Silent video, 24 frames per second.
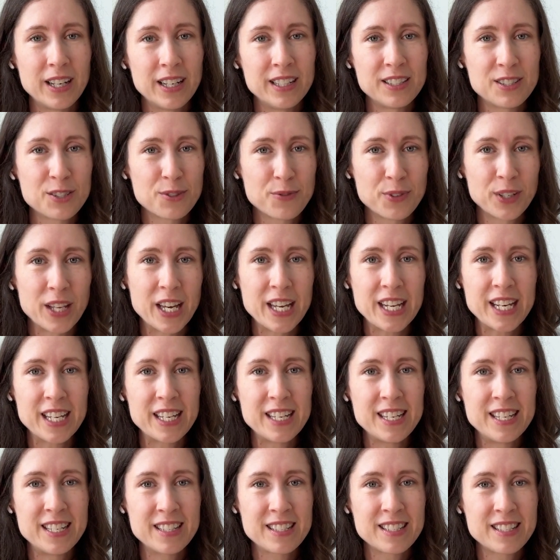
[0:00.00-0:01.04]
I just feel like
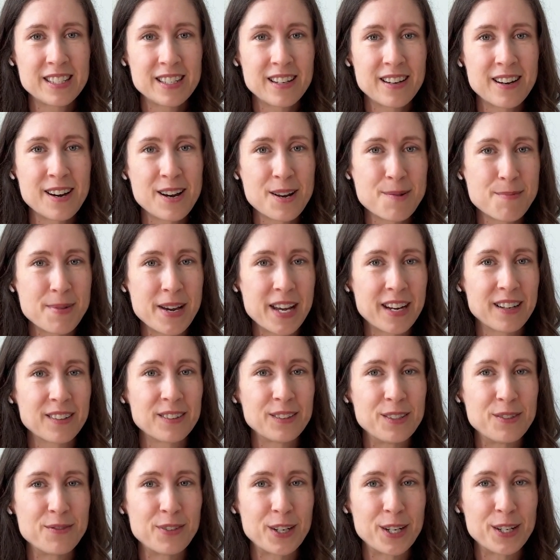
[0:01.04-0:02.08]
it's
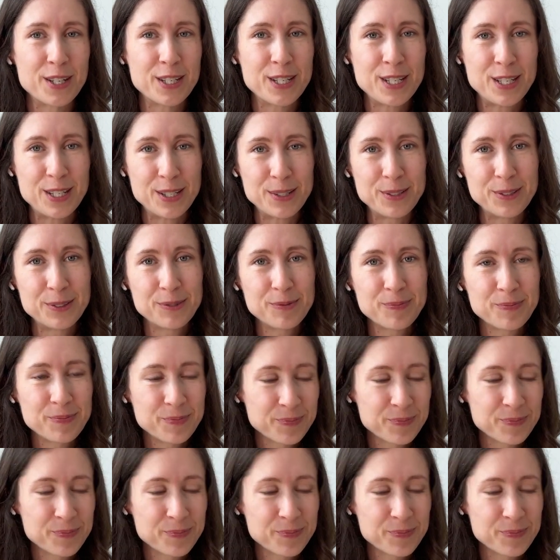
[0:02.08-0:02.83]
automatically very cute.